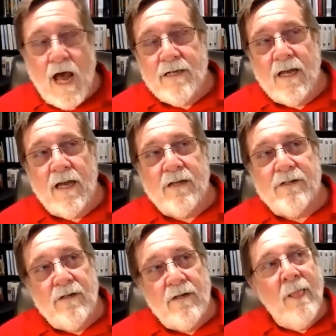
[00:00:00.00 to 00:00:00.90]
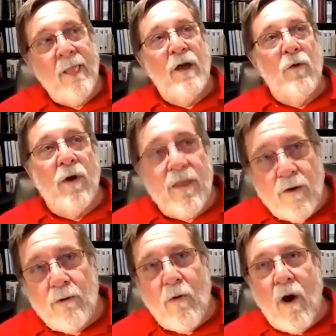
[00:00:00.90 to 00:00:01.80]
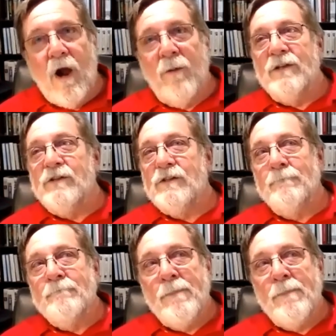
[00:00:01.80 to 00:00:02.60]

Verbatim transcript: context. What are the requirements?